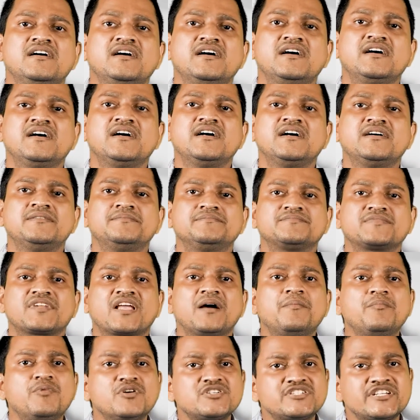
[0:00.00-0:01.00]

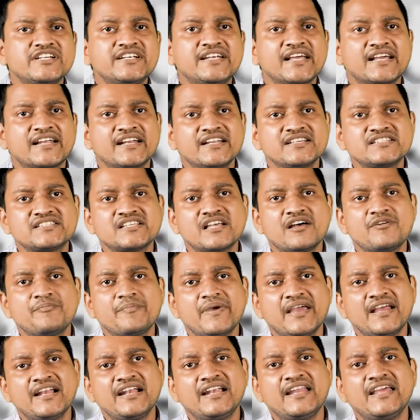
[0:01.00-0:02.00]
Composting techniques are
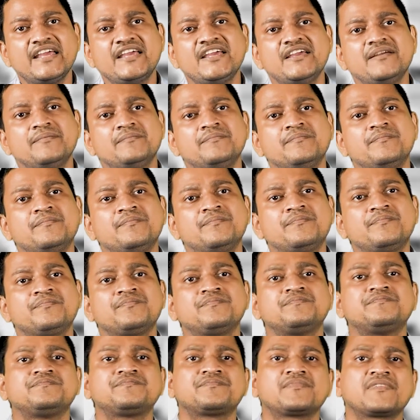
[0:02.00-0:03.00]
mainly
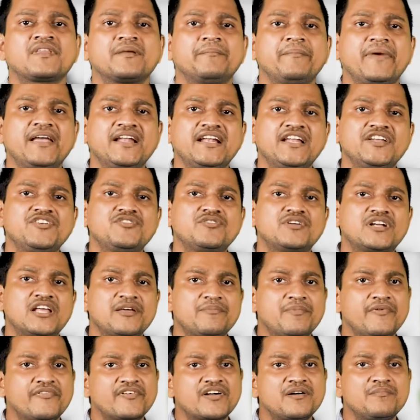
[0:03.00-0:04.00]
two
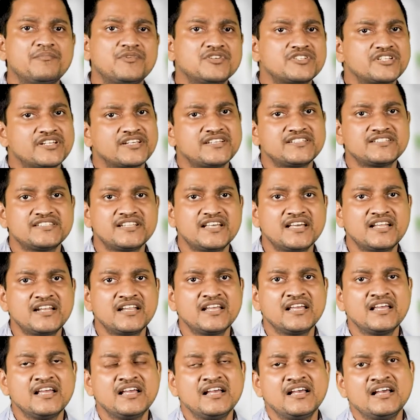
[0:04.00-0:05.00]
types of composting is there.
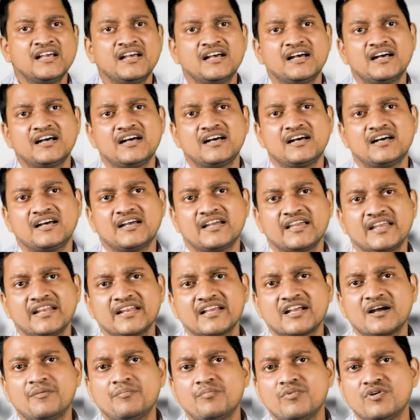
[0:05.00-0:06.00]
In
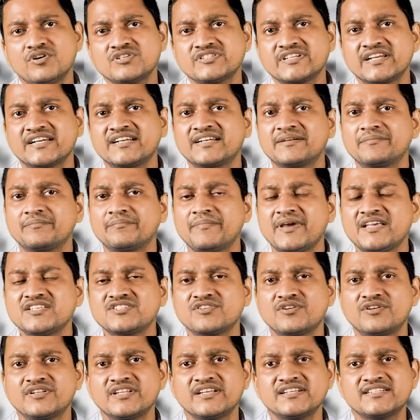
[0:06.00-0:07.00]
composting, based
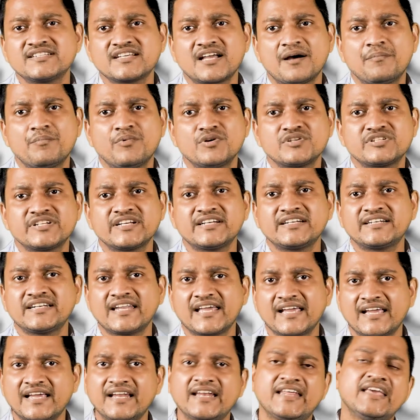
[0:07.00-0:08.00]
on this composting
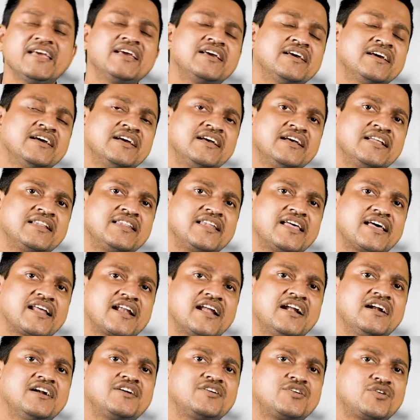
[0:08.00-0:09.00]
technique, there
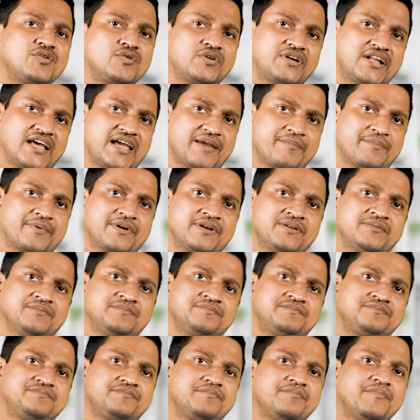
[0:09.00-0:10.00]
are two types.
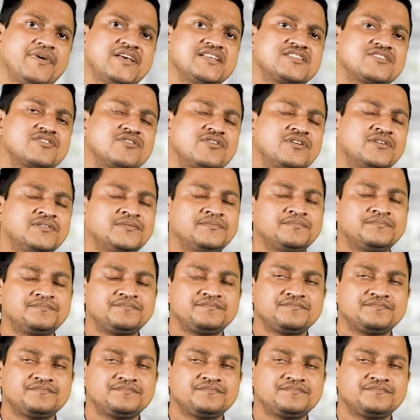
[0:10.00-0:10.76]
Based on